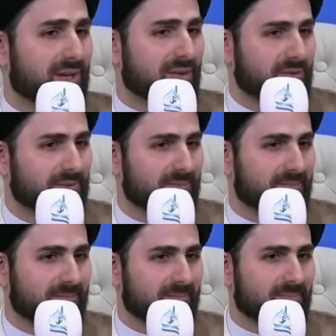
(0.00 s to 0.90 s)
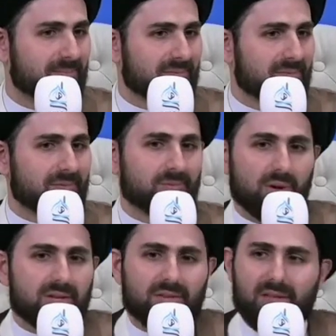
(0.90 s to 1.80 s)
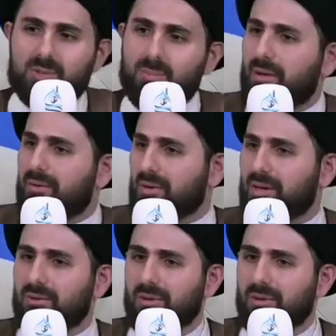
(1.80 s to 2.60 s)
you? What is it that's bothering you?